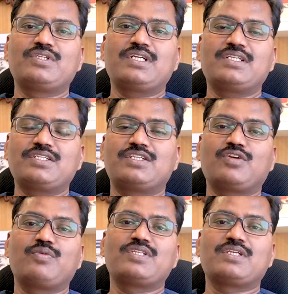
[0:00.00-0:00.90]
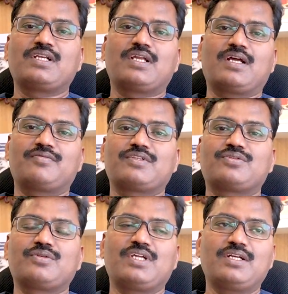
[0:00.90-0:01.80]
it as a sequential graft
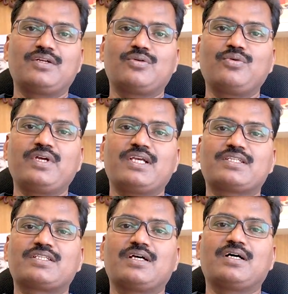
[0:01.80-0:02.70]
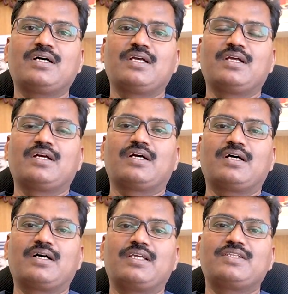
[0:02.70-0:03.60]
so that no extra
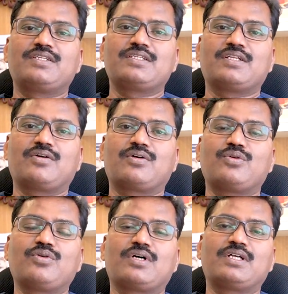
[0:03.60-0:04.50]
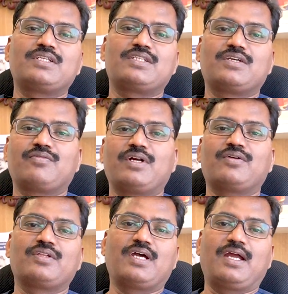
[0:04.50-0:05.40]
uh, incision or no cut is required
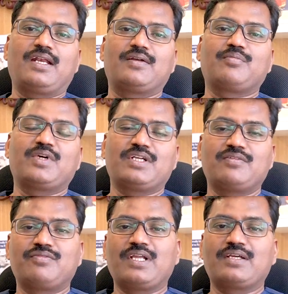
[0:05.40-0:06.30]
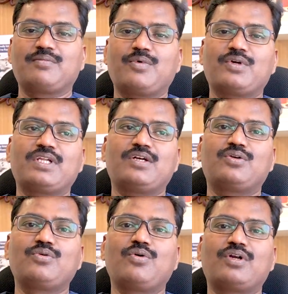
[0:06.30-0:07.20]
on the hand. But if like more than
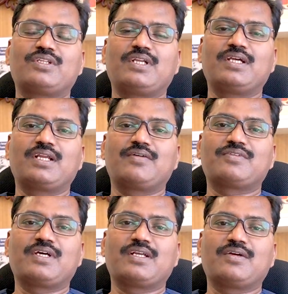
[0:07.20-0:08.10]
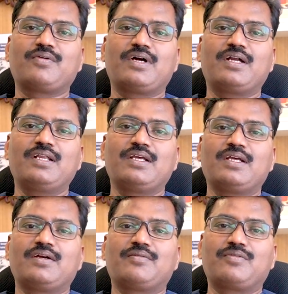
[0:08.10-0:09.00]
two or three grafts are required
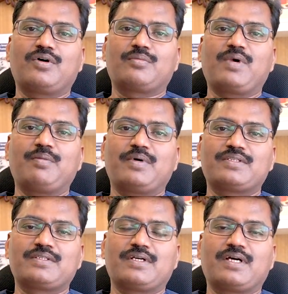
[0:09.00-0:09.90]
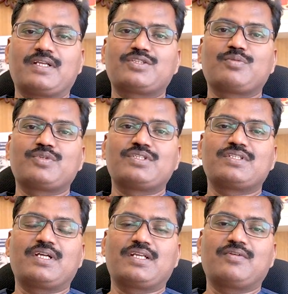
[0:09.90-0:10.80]
or bypass uh,
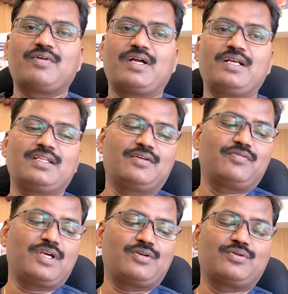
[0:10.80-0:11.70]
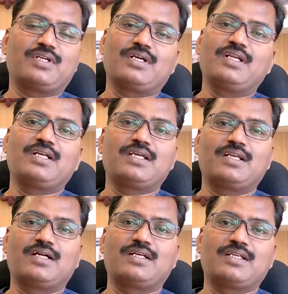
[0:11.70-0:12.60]
anastomosis are required, then we have to take a
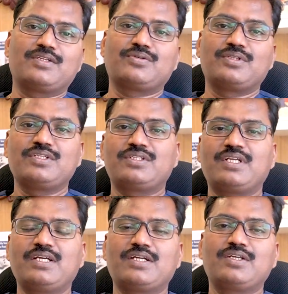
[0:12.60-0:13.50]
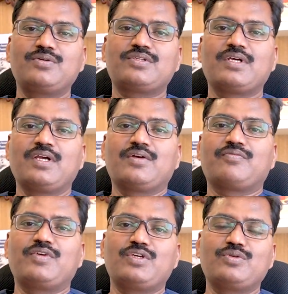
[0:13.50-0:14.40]
radial artery. So these three conduits
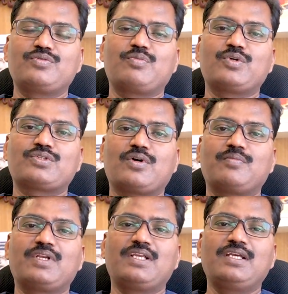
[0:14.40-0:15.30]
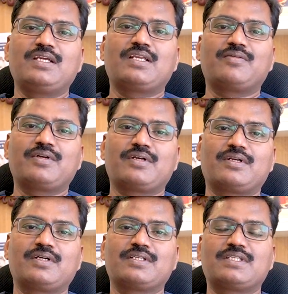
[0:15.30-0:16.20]
we use most commonly in
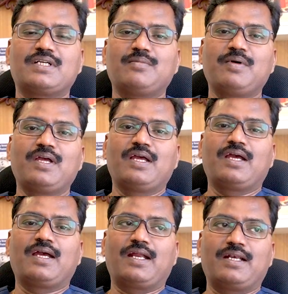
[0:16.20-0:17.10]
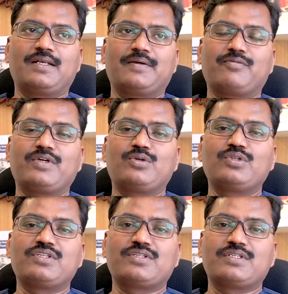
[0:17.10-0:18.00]
our uh, setup and uh, we do
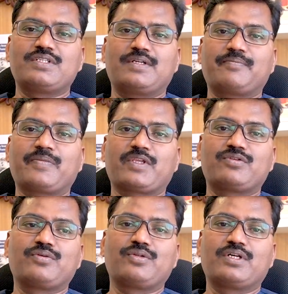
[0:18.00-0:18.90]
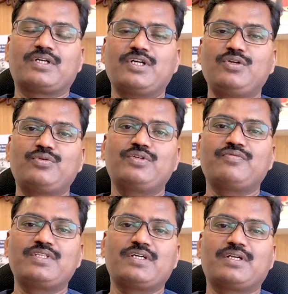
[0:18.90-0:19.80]
the surgery. So the conduits
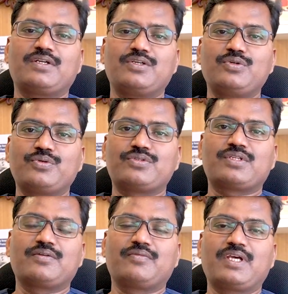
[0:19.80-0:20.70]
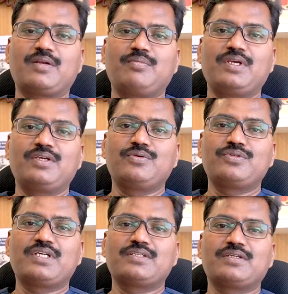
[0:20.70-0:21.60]
which are used can be
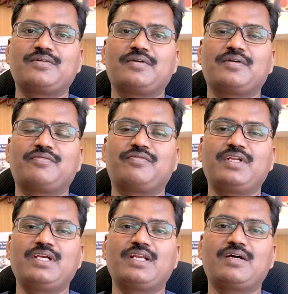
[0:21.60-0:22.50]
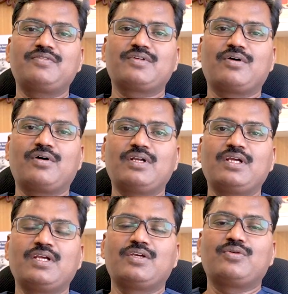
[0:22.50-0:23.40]
used as a, a free grafts
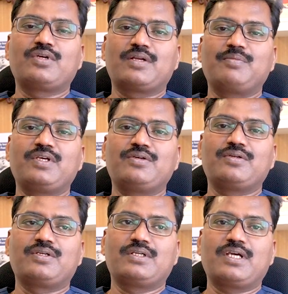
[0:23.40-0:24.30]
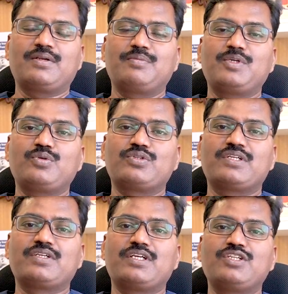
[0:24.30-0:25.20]
or you can be can be used
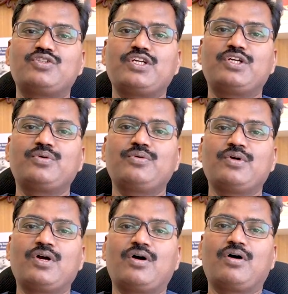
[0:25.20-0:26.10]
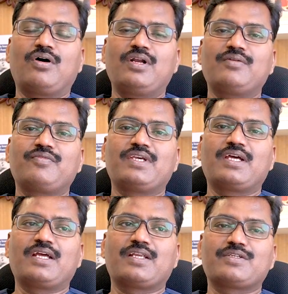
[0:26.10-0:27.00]
as an in situ or we
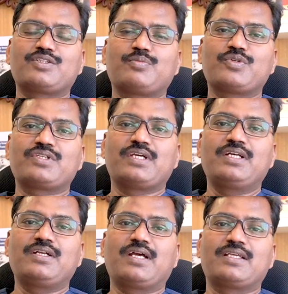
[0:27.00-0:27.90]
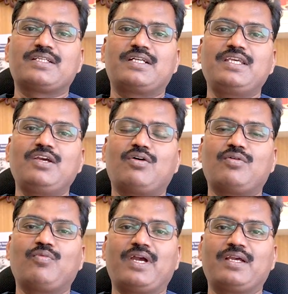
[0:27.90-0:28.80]
can anastomose it as a T
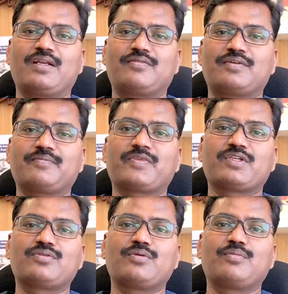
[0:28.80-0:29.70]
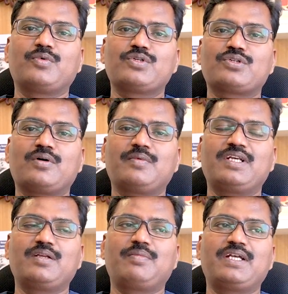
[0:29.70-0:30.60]
or Y graft. So most
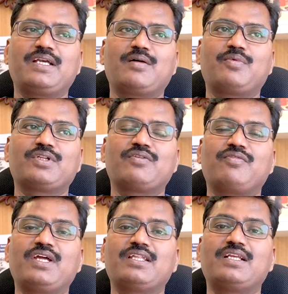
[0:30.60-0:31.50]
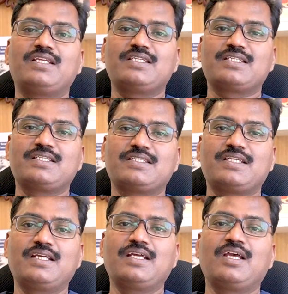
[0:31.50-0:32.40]
commonly depending upon the where the lesion is
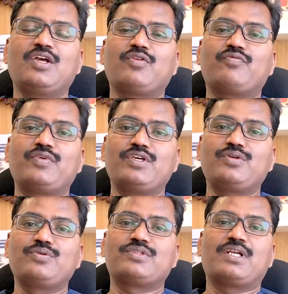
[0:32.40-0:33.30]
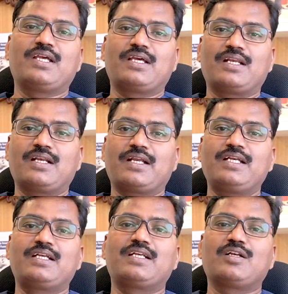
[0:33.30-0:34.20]
there, we use like
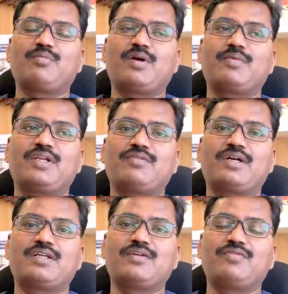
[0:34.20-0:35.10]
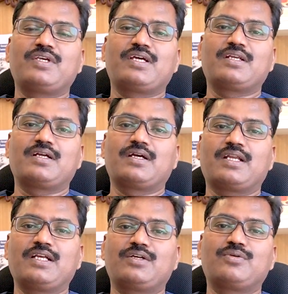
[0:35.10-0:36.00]
right internal mammary artery, we can
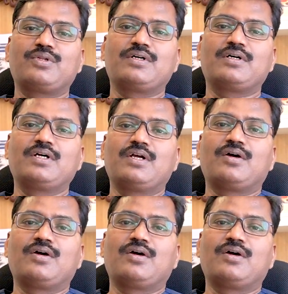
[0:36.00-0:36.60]
connect to the